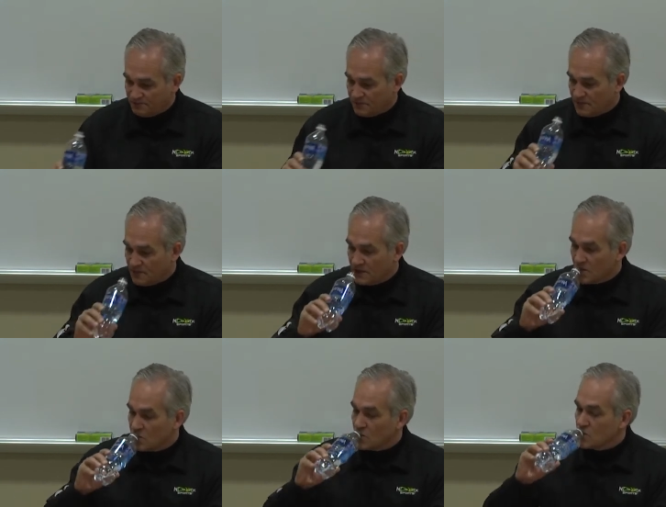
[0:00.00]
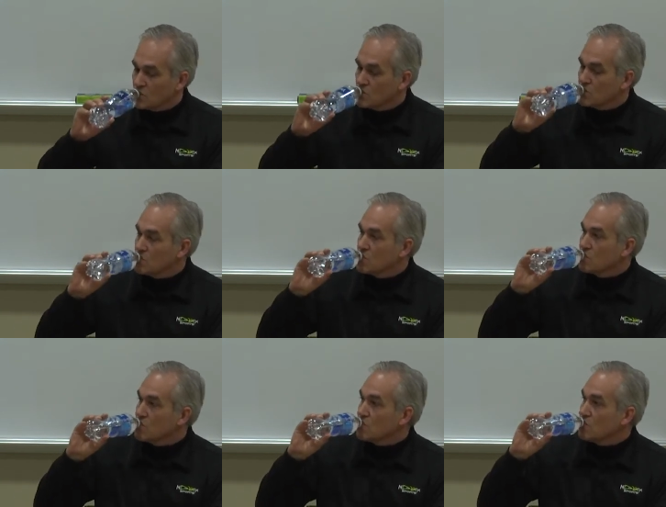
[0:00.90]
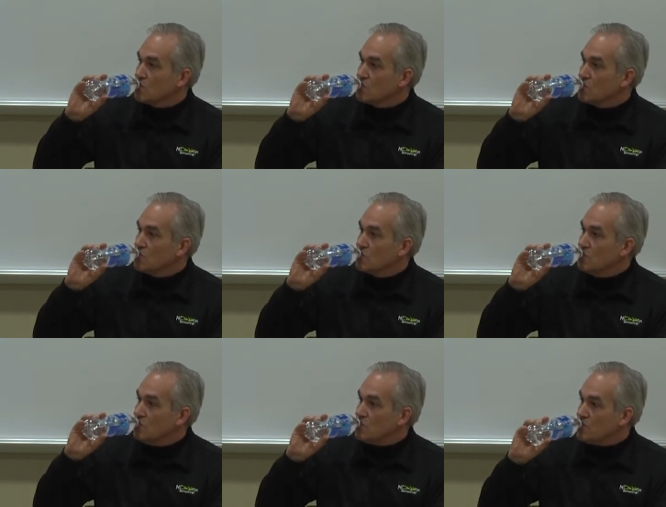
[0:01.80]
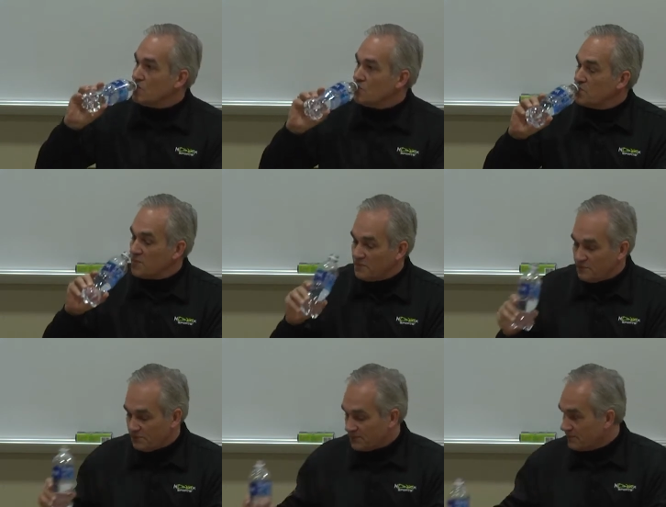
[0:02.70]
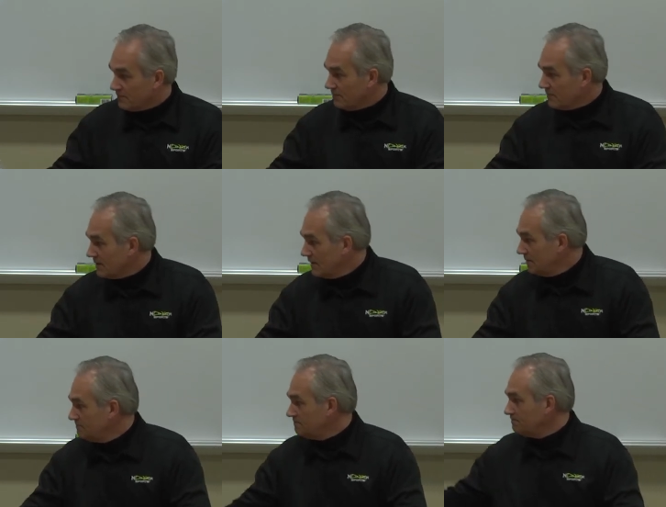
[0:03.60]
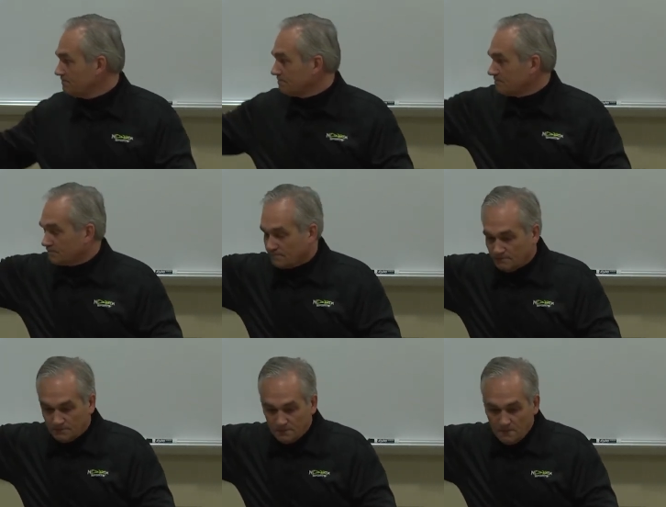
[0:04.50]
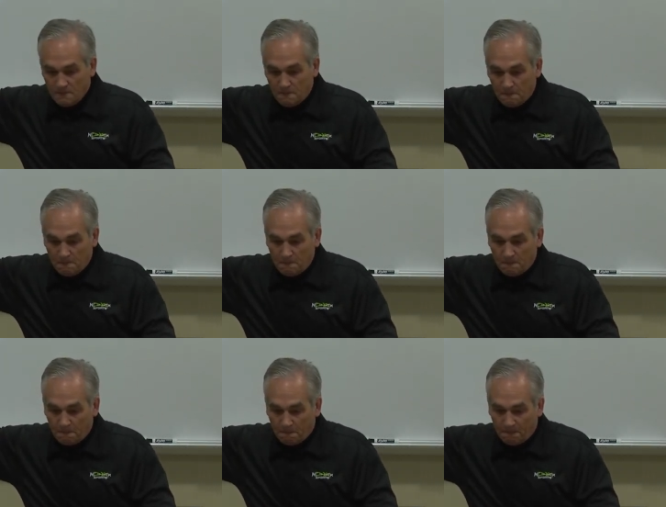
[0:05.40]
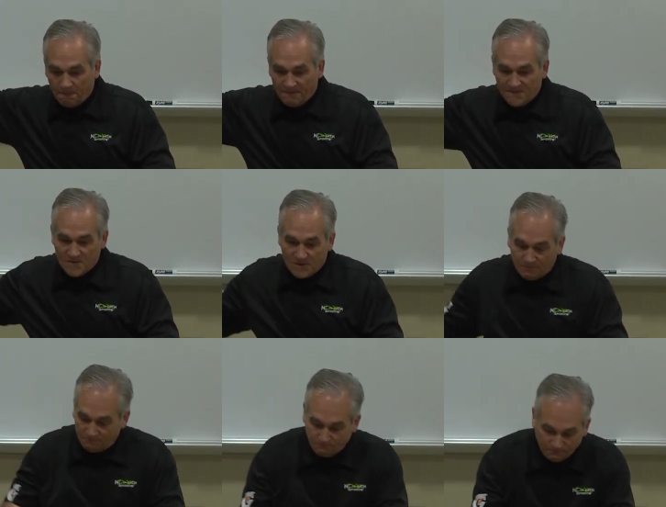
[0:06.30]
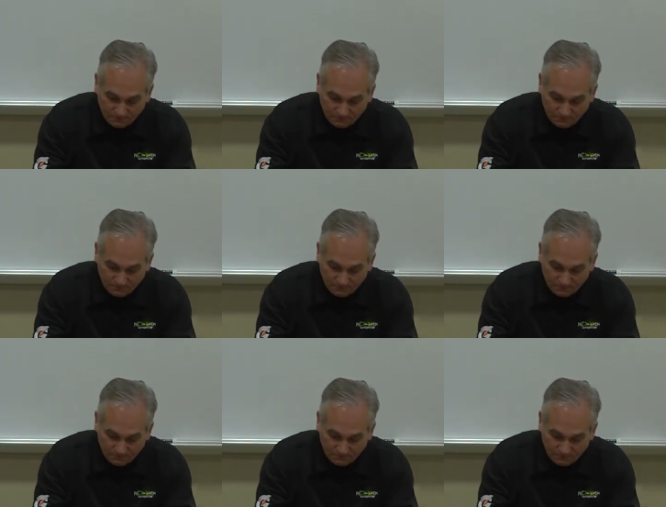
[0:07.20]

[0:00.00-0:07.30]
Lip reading: [no speech]